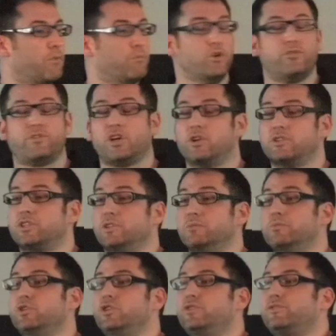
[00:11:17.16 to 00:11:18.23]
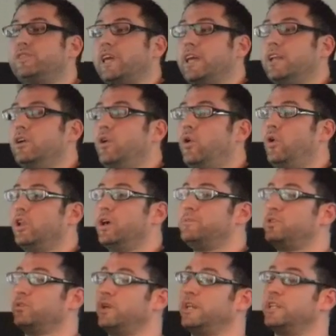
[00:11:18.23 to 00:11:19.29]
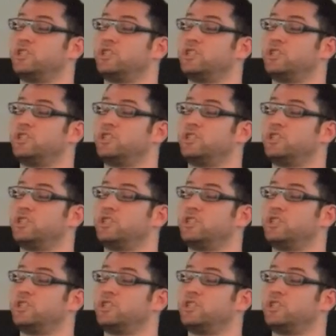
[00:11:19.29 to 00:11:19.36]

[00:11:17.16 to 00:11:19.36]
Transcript: Moving on to the move then, all I'm doing